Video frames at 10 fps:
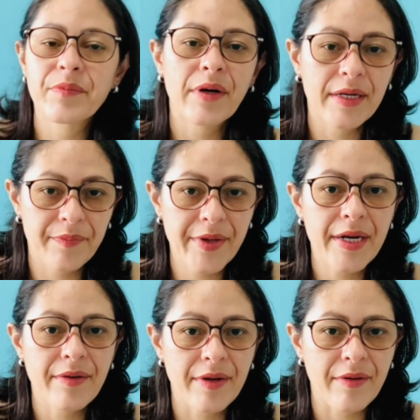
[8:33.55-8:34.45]
body
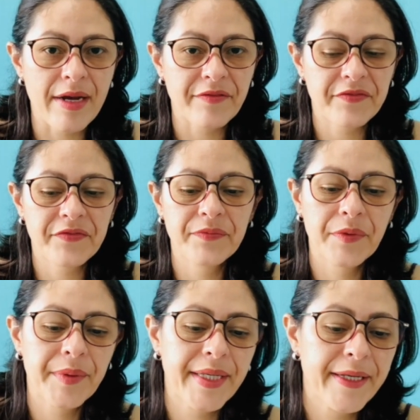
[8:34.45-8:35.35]
paragraph,
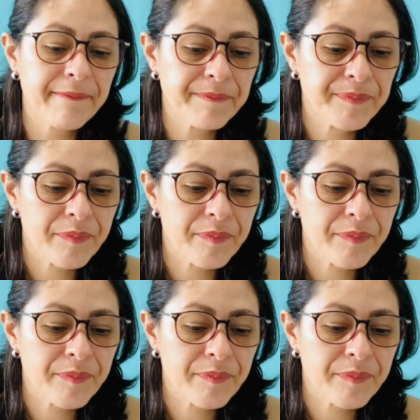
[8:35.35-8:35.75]
okay?